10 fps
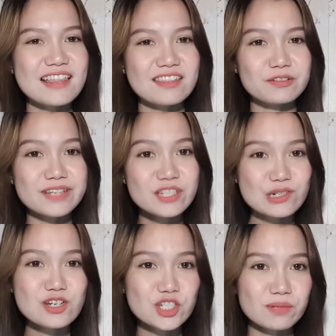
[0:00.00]
the
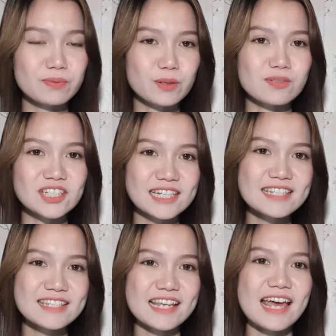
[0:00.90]
research
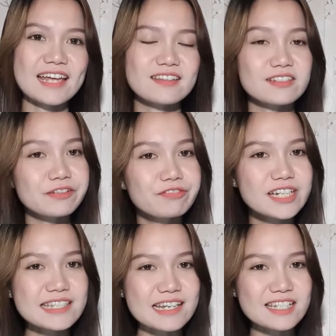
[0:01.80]
approaches and the
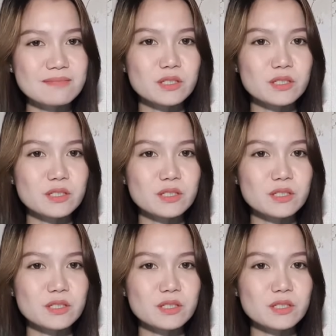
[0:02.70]
differences